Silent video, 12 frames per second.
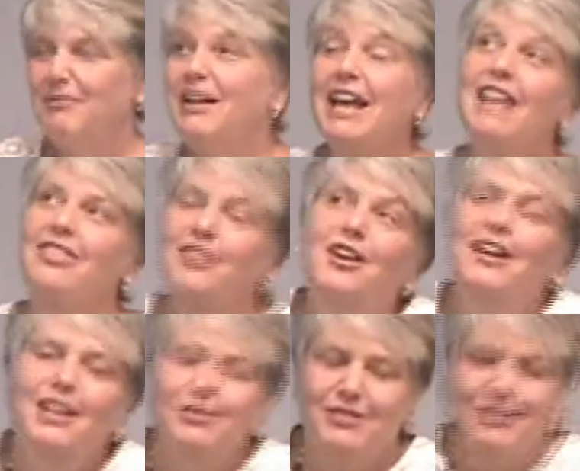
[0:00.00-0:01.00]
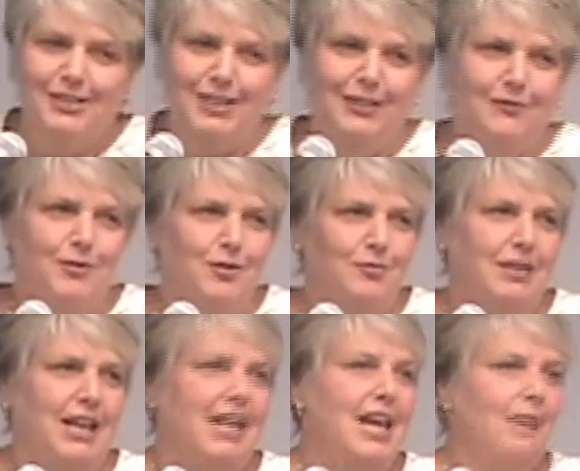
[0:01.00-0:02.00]
But what I thought I was looking for
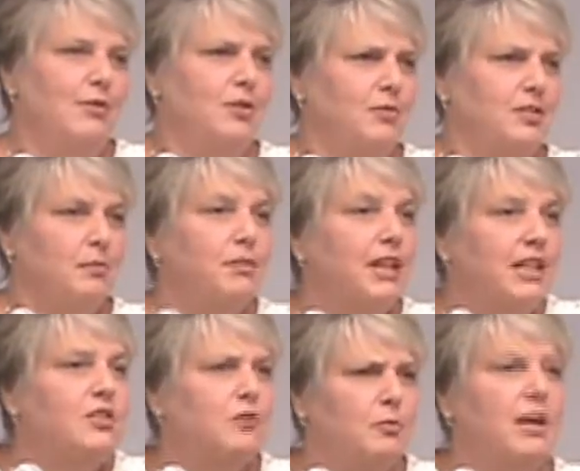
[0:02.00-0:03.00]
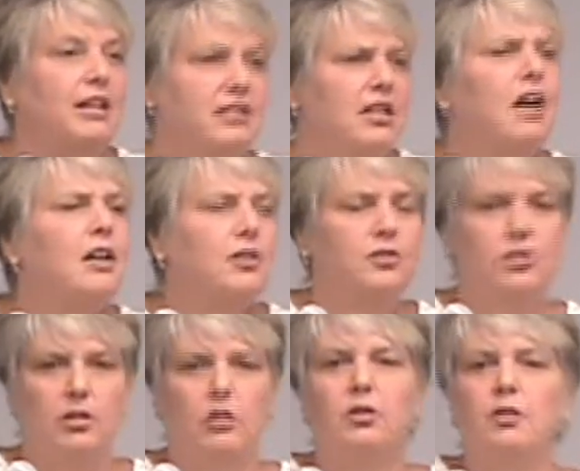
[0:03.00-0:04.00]
when I came here was a place for my
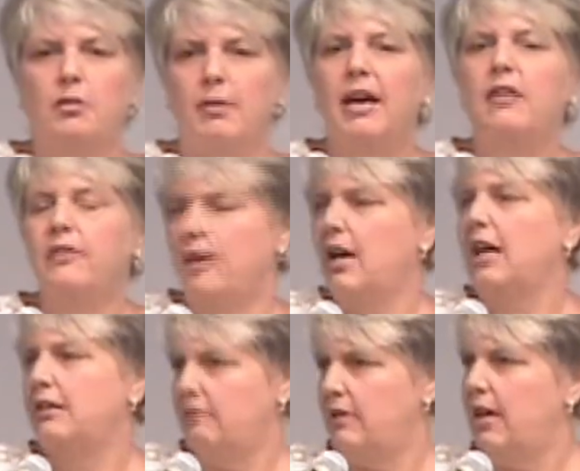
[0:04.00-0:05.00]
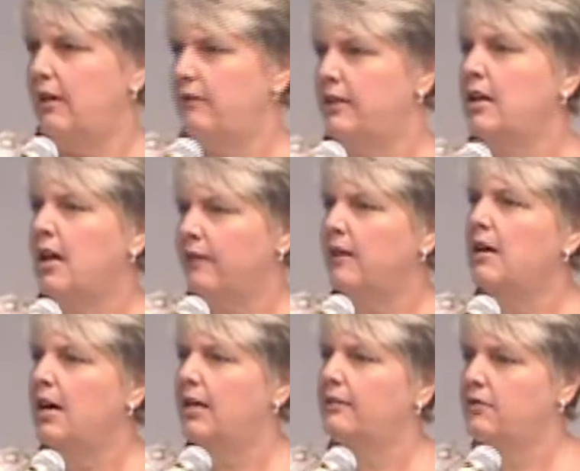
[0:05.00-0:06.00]
daughter to learn about the God of love and not
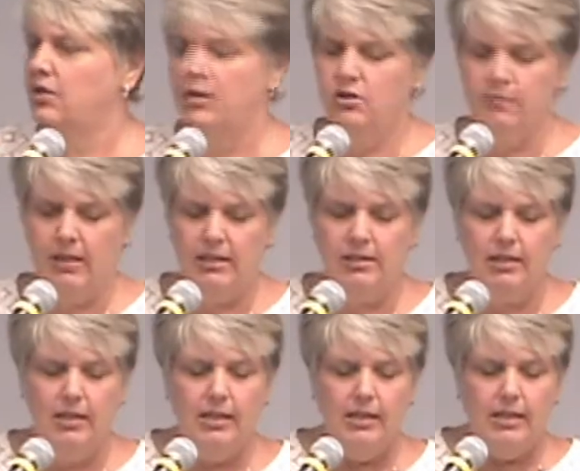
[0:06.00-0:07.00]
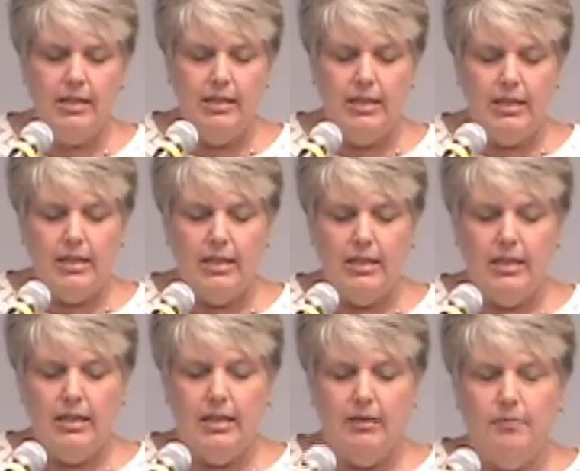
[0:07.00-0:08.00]
the God of judgment.
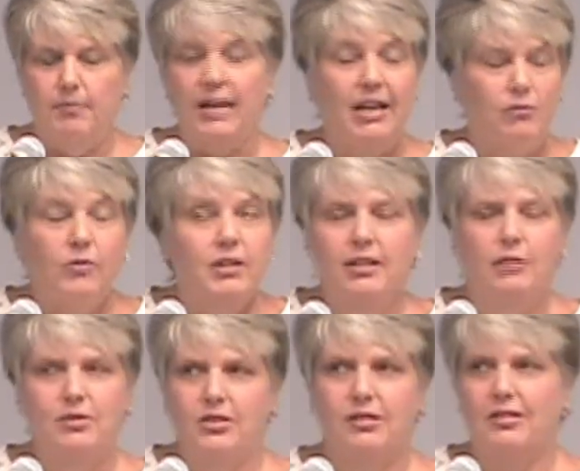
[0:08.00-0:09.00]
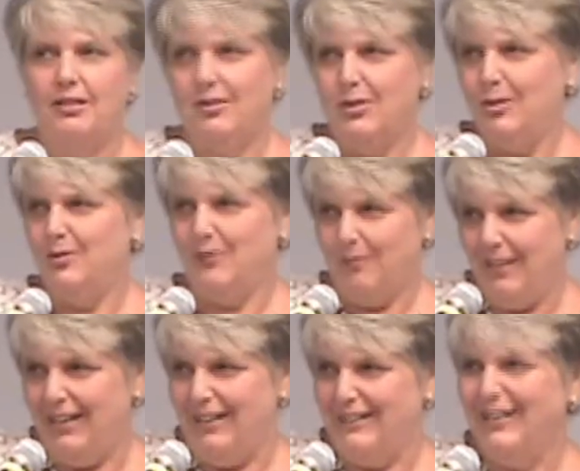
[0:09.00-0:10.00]
But it really was just an excuse for
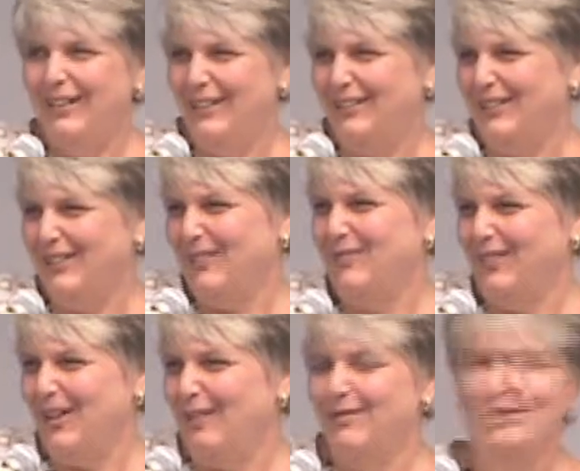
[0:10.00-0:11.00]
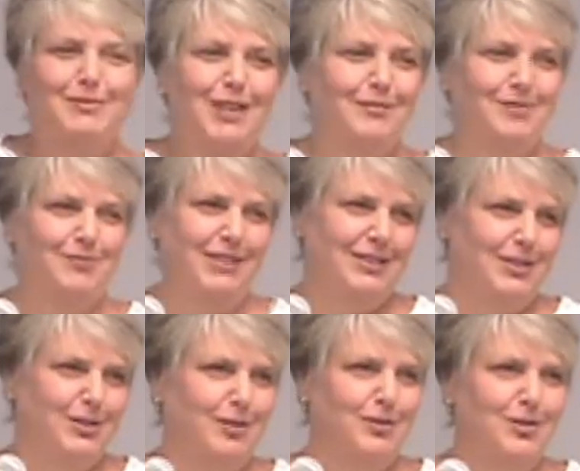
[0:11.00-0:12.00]
me to look for love. Sometimes we
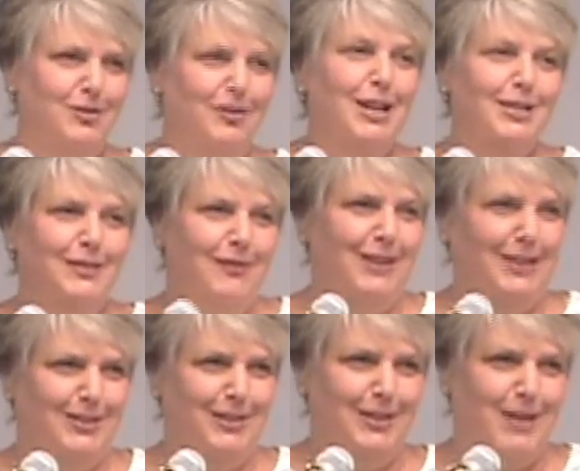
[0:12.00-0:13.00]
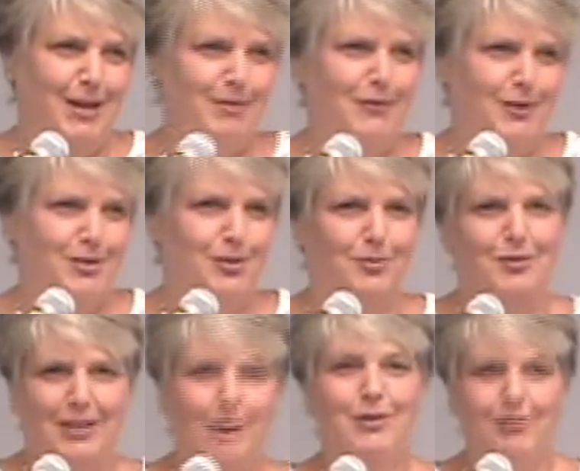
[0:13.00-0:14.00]
as adults do lots of things in the name of our
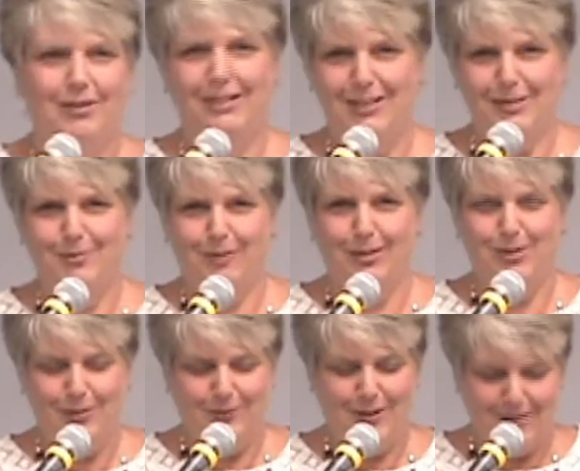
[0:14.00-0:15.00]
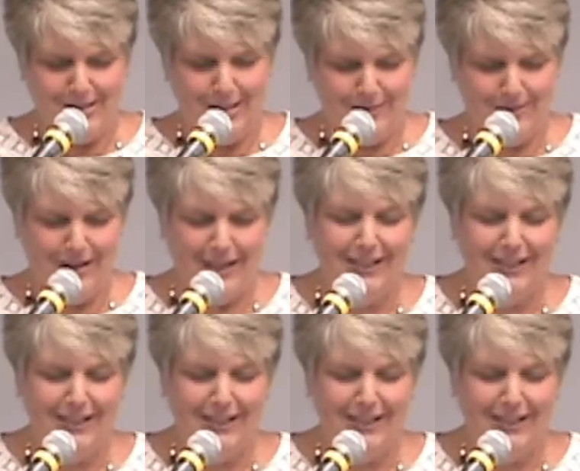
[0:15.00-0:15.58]
children that we really just want to do for ourselves,